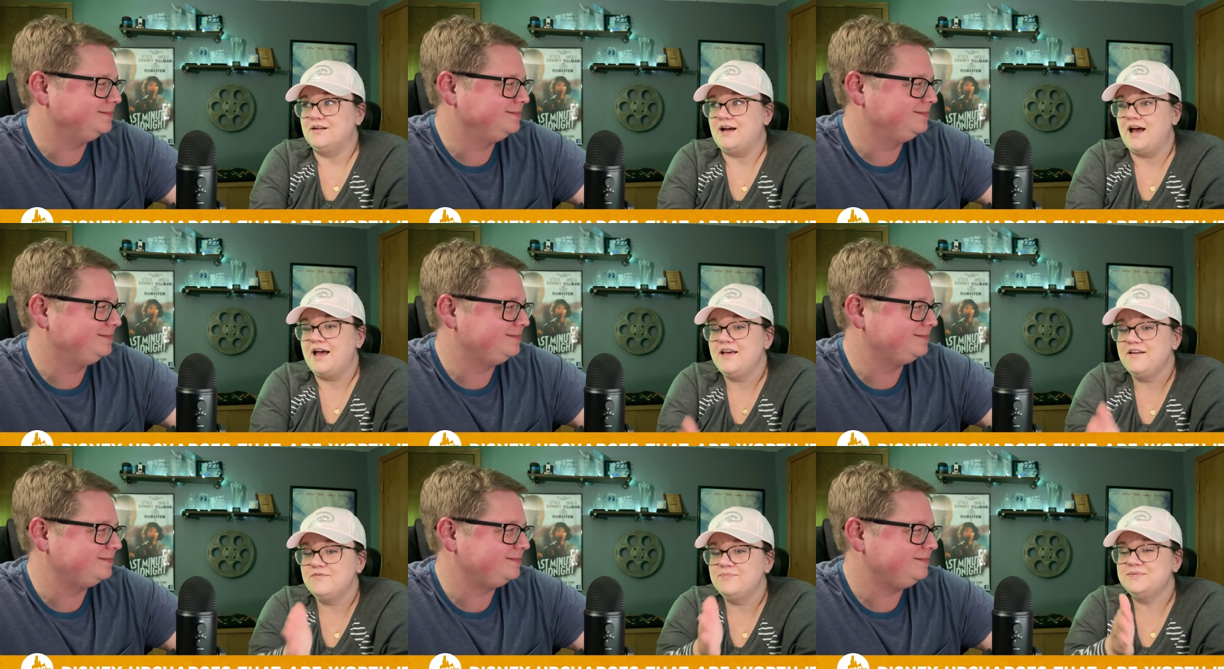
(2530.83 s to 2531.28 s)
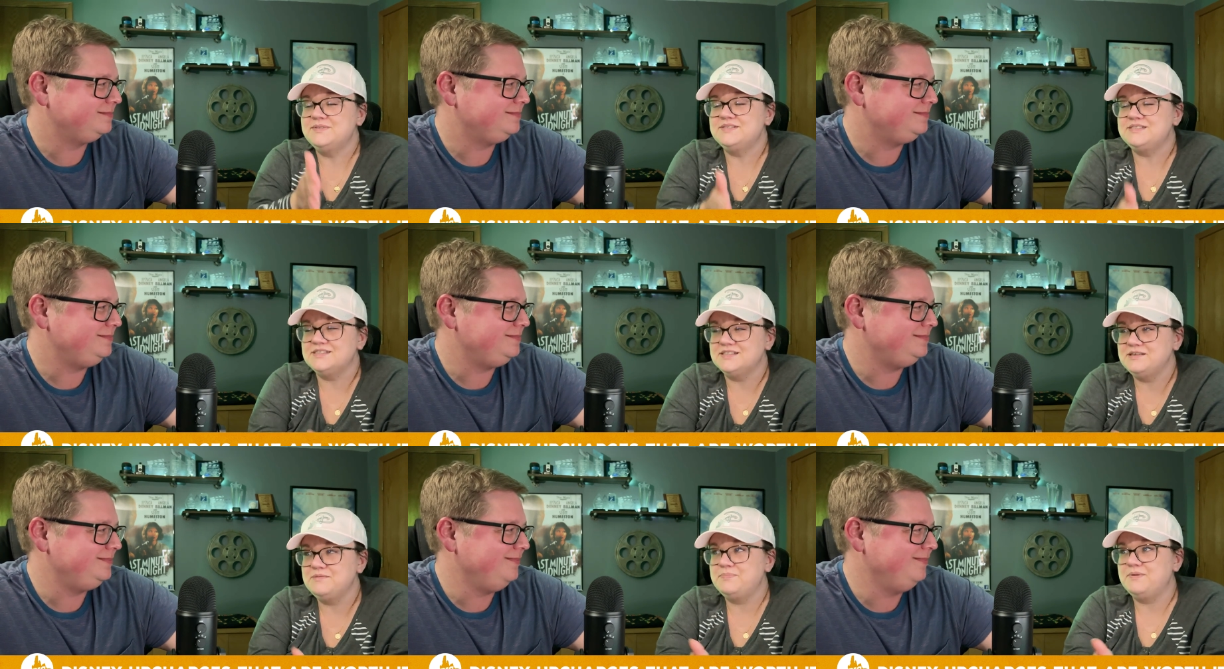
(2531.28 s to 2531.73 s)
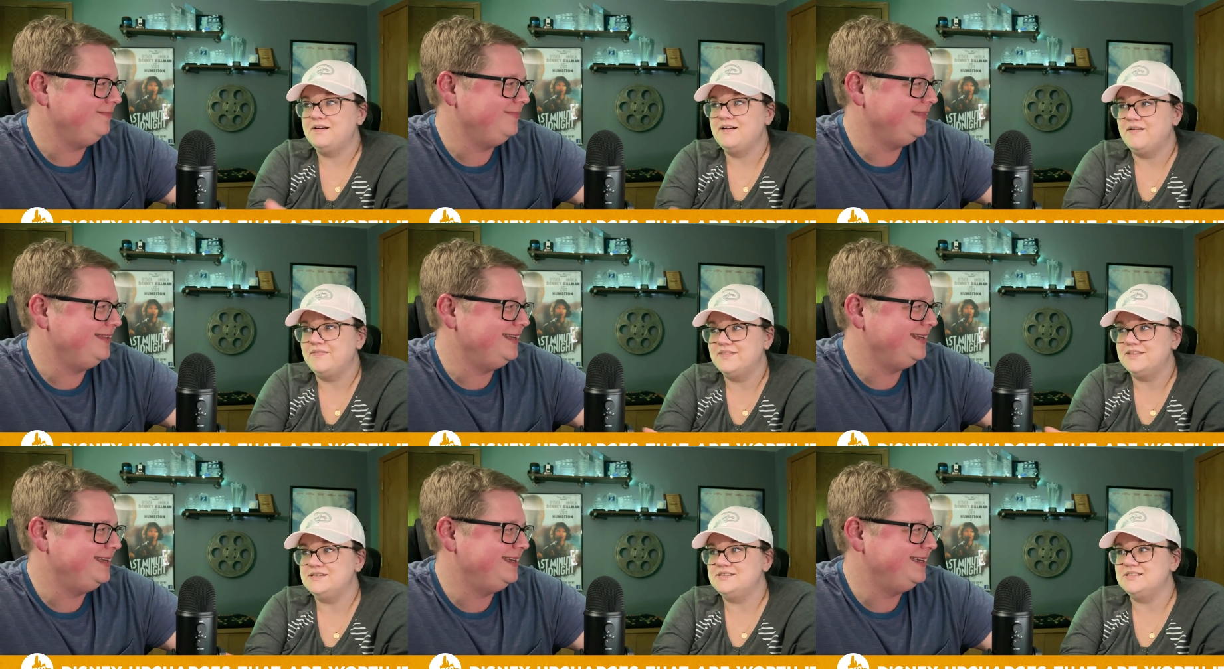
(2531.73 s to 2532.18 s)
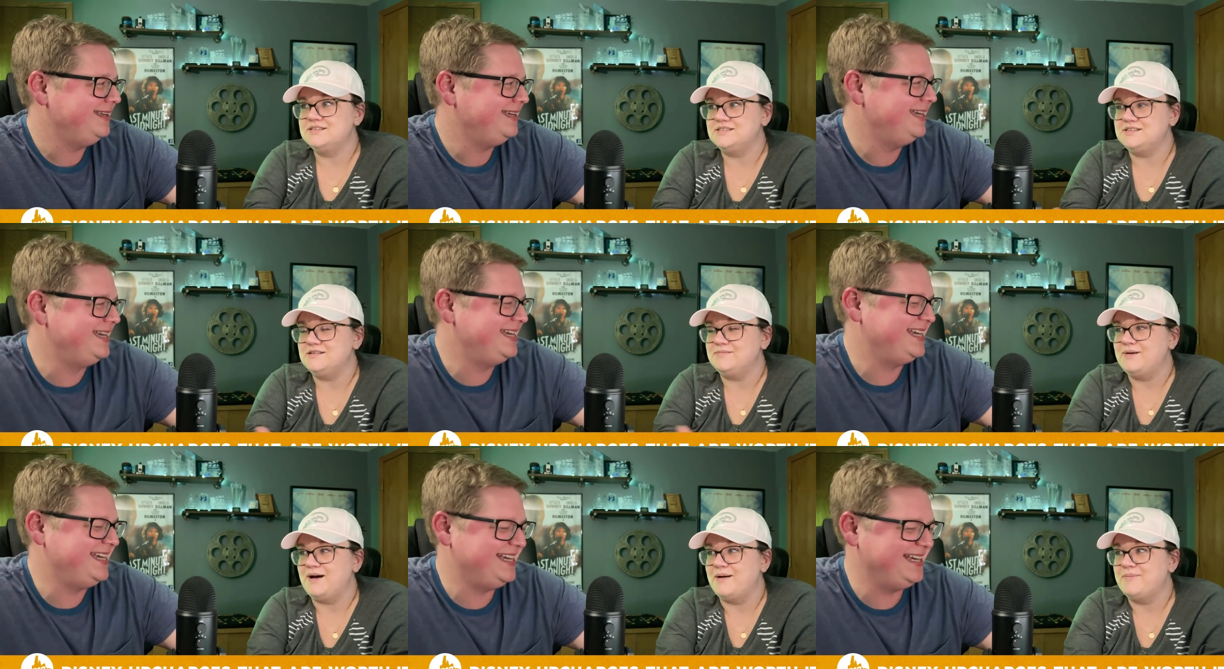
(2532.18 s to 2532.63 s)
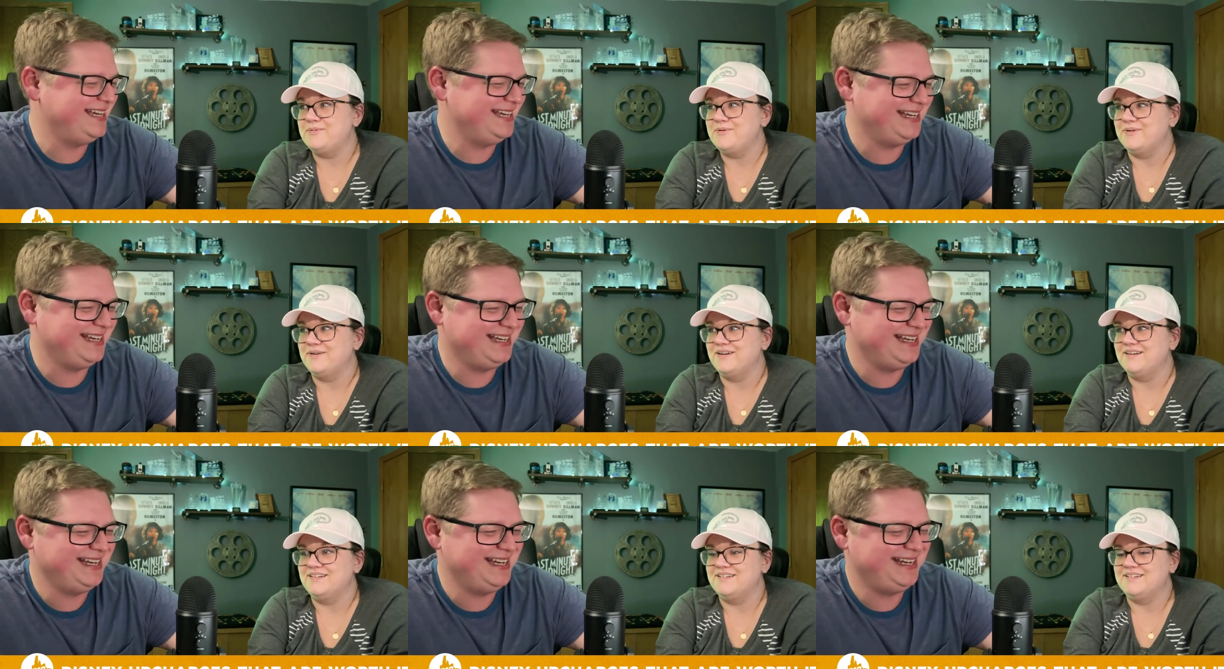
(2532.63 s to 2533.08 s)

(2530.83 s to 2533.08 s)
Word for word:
Speaker 1: I have been sleeping on the Disney popcorn.